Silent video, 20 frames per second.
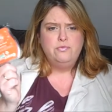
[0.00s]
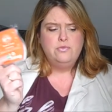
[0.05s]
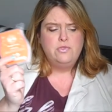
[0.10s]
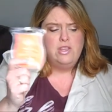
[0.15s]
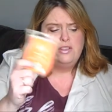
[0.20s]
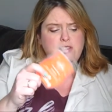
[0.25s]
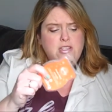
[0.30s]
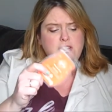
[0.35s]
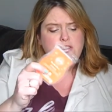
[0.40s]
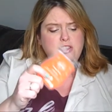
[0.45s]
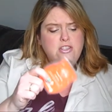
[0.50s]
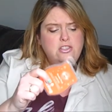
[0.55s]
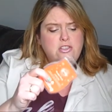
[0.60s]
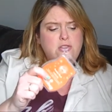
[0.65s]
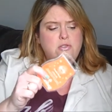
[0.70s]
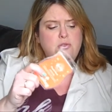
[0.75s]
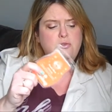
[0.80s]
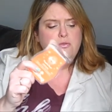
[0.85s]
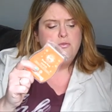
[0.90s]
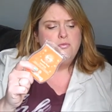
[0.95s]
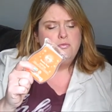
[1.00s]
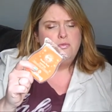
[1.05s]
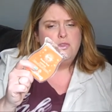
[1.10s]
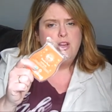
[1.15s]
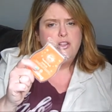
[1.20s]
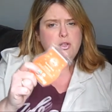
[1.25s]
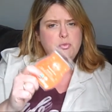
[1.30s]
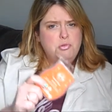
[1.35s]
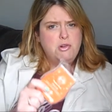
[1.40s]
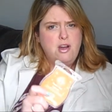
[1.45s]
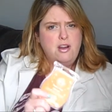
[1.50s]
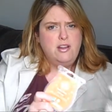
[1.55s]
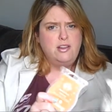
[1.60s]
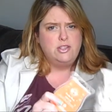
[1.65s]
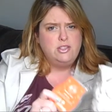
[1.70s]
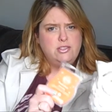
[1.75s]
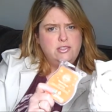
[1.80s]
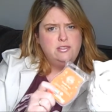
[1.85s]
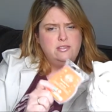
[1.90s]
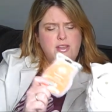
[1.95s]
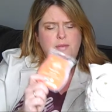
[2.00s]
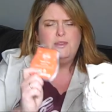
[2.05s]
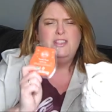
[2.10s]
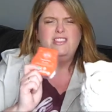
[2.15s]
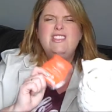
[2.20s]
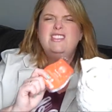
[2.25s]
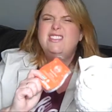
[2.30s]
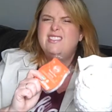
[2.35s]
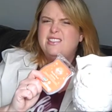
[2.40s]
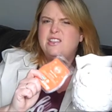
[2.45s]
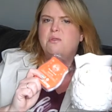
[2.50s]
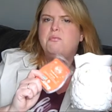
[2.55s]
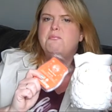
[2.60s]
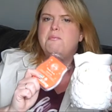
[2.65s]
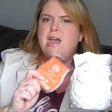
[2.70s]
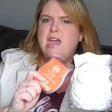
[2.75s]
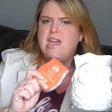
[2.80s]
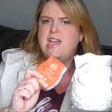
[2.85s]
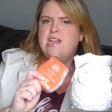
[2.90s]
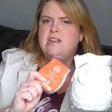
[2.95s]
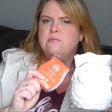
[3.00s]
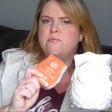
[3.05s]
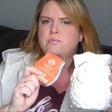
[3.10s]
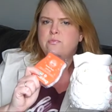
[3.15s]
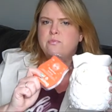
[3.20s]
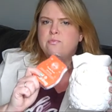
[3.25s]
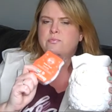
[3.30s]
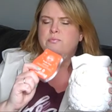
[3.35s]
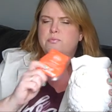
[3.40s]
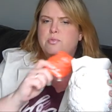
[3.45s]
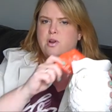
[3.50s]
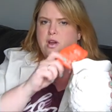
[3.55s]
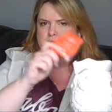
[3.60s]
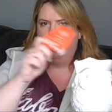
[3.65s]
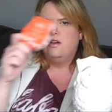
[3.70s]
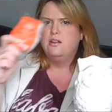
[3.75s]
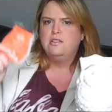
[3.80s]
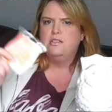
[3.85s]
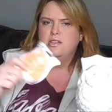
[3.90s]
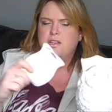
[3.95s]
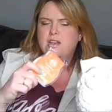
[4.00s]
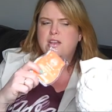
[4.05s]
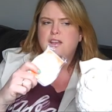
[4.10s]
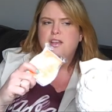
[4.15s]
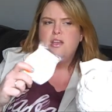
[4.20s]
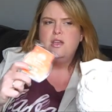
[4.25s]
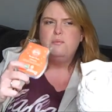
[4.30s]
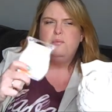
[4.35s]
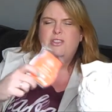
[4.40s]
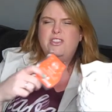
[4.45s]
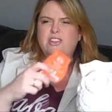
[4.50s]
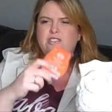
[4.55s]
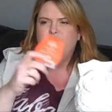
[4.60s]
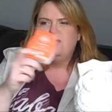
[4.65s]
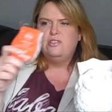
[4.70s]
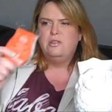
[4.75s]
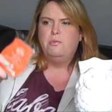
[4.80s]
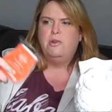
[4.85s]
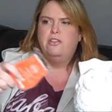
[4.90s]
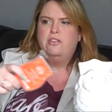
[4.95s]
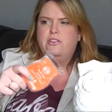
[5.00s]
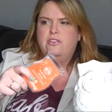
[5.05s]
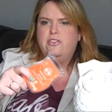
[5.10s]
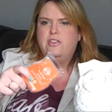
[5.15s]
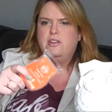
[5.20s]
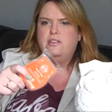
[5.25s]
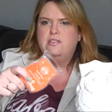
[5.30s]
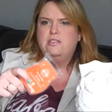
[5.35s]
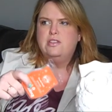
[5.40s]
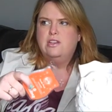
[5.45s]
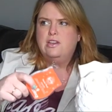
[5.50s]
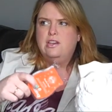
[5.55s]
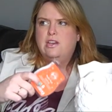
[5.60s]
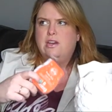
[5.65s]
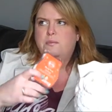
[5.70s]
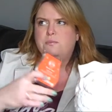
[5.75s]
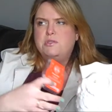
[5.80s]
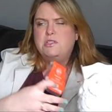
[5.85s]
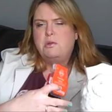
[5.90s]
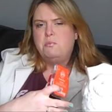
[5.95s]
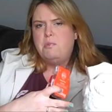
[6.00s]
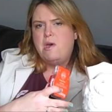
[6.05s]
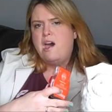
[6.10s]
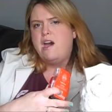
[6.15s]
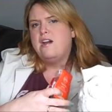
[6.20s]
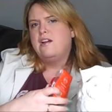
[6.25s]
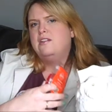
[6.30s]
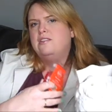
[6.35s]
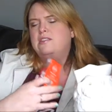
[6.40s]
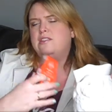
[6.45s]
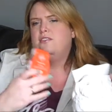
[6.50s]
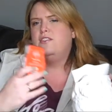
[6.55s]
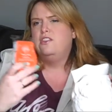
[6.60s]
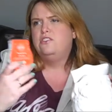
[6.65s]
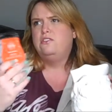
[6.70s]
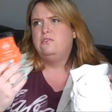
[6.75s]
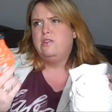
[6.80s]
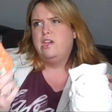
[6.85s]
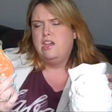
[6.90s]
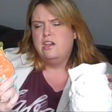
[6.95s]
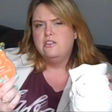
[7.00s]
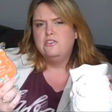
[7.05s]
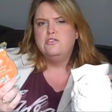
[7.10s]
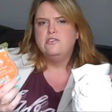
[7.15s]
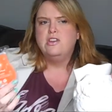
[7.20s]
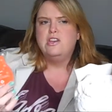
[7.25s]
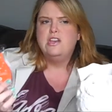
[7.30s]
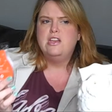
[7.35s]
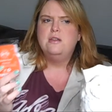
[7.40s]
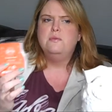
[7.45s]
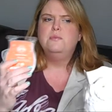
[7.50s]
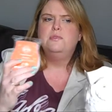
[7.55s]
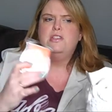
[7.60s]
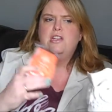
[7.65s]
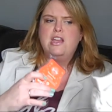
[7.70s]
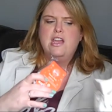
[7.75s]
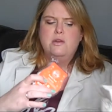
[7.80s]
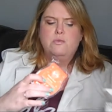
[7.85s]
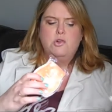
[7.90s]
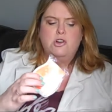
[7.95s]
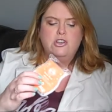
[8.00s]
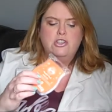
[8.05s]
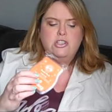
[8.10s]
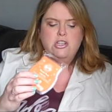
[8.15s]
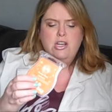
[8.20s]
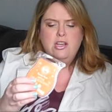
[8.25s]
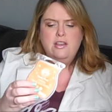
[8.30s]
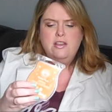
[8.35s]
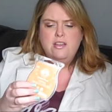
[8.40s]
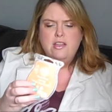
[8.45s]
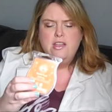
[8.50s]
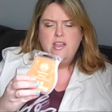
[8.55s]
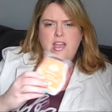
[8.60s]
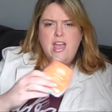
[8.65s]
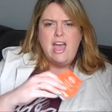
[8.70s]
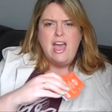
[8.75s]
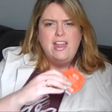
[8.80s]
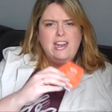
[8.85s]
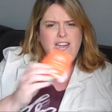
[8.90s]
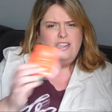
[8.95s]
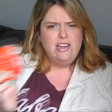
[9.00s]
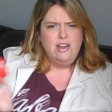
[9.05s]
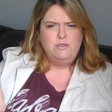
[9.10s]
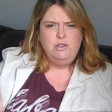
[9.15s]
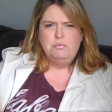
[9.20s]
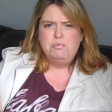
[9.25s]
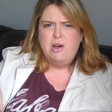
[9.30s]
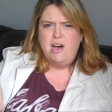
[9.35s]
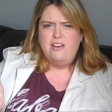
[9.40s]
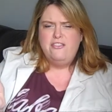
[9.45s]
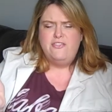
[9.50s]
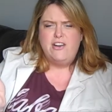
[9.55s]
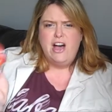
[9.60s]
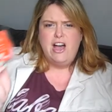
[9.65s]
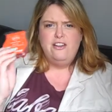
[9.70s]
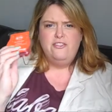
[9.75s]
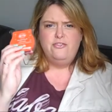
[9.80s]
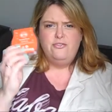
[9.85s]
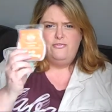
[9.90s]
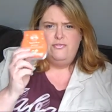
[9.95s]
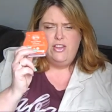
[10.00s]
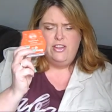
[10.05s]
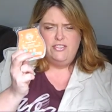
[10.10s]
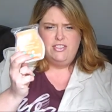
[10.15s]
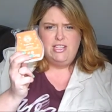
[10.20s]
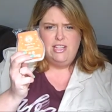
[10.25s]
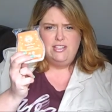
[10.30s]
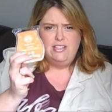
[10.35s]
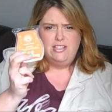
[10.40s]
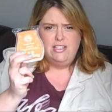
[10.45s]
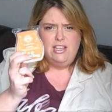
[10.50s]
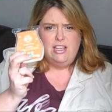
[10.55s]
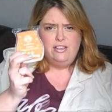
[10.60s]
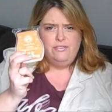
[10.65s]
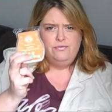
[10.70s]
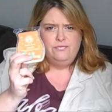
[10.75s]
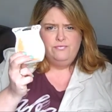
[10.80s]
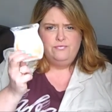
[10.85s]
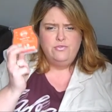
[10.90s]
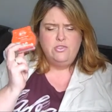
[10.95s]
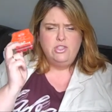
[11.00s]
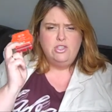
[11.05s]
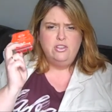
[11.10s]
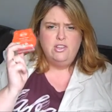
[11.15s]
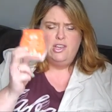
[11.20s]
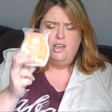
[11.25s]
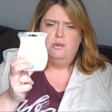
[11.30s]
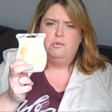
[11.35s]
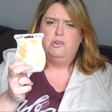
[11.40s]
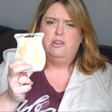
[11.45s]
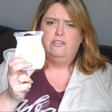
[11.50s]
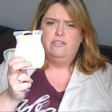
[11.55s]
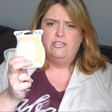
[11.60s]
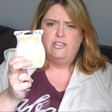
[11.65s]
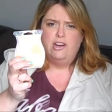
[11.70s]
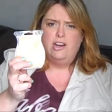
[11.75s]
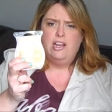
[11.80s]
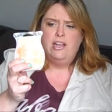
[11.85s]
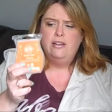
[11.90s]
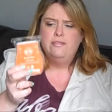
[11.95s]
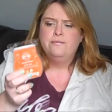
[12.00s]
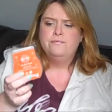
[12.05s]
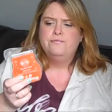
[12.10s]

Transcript: Now Scentsy do other products. I mean, this is their main product, but they do some other things like scent packs, and they do hand creams and hand wash. Anytime you buy 5 of Scentsy, you get 1 free.